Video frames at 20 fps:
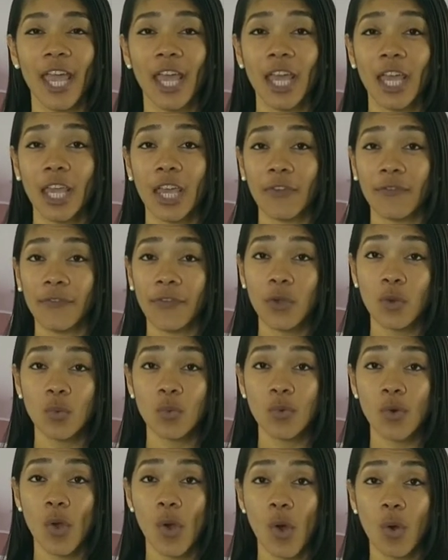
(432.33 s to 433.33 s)
If you
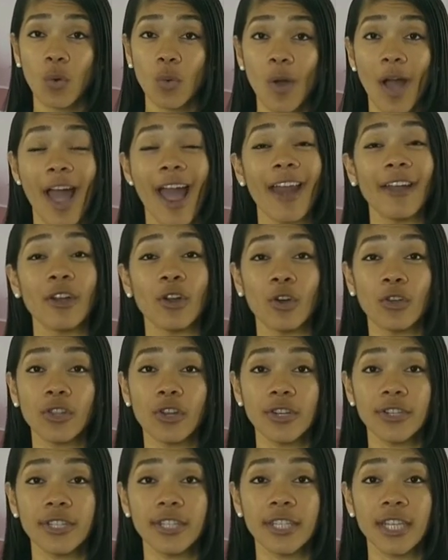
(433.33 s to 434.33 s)
know
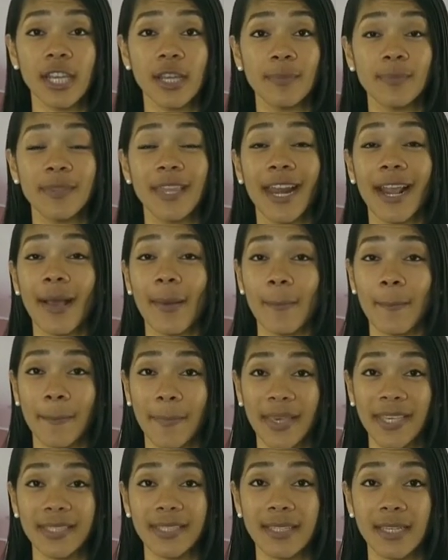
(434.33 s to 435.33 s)
another tip that I'm
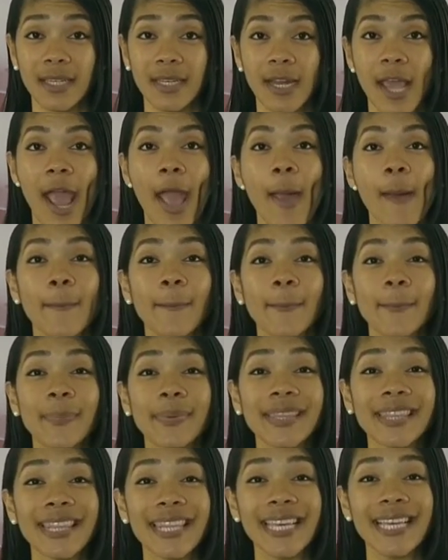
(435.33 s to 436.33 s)
missing,
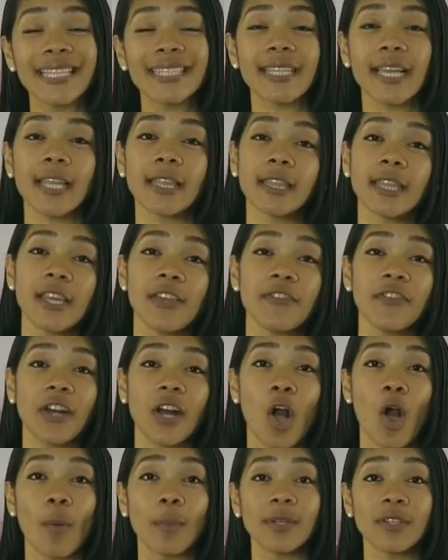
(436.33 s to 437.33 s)
please leave a
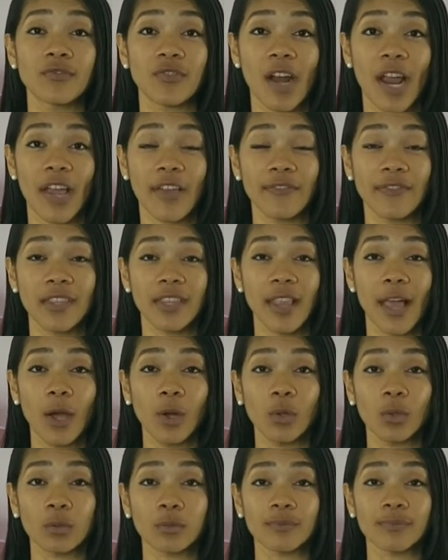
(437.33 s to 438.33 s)
comment right
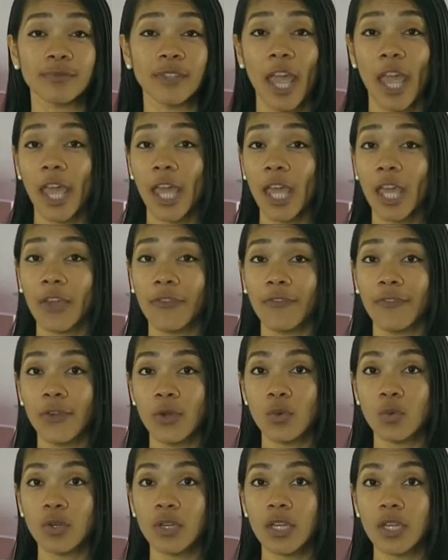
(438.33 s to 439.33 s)
below. If
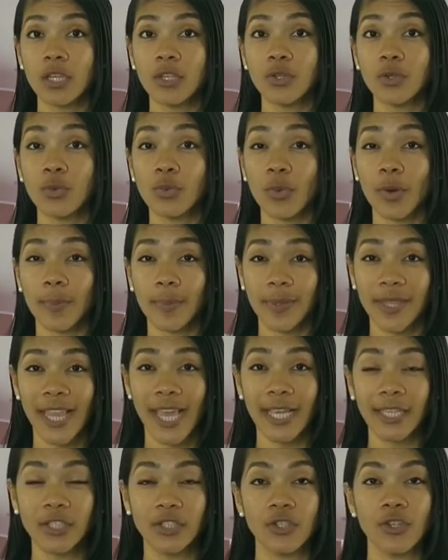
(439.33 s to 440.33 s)
you need to
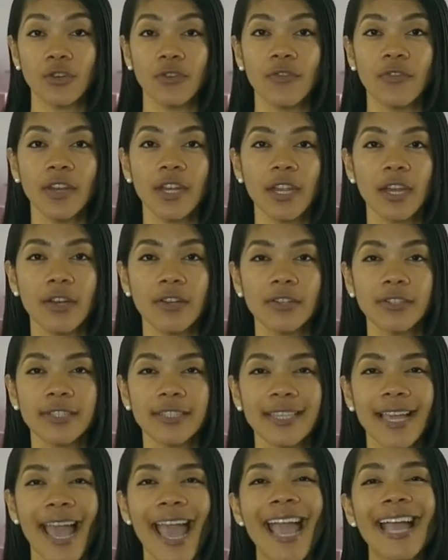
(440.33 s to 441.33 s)
replace your
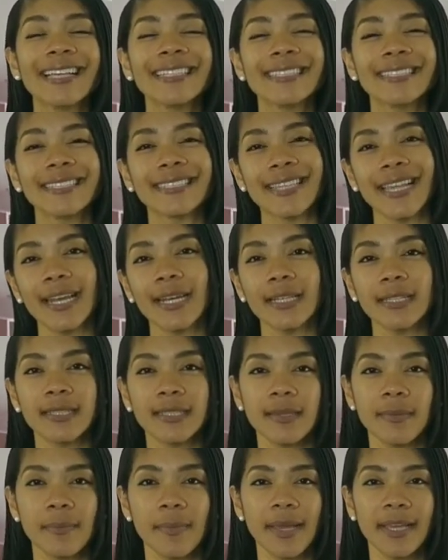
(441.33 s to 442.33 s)
veneers, send
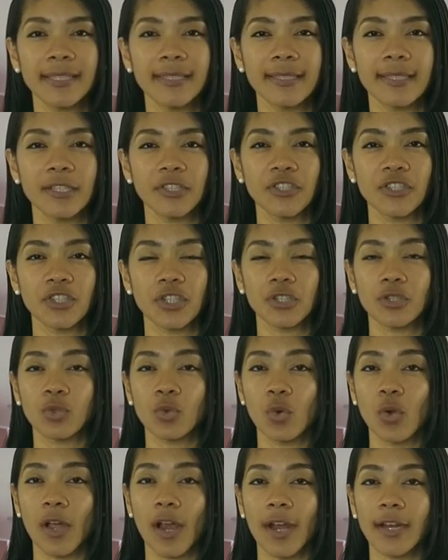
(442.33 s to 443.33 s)
us a message
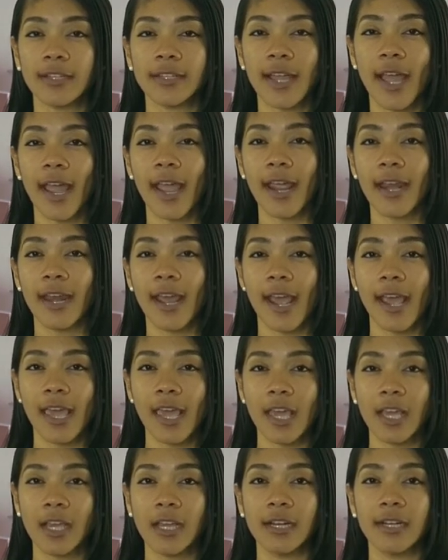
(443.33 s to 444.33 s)
to
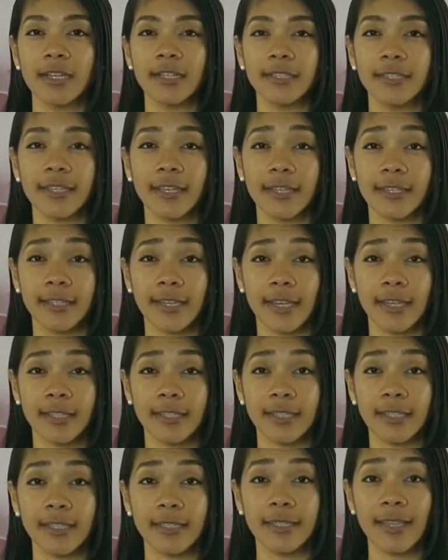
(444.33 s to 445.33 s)

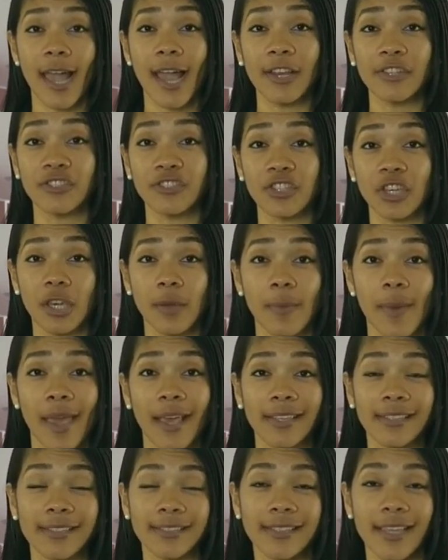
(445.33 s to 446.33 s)

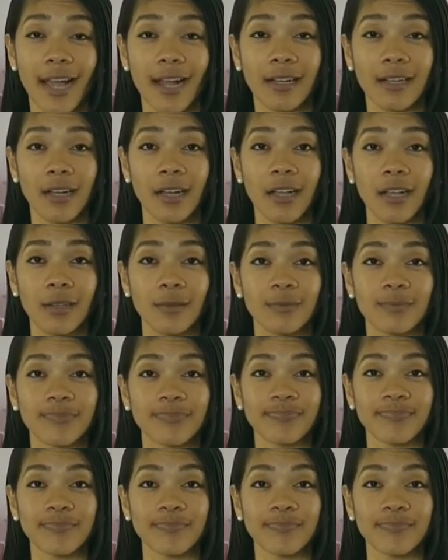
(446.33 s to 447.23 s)
CartagenaEnglishDentist@gmail.com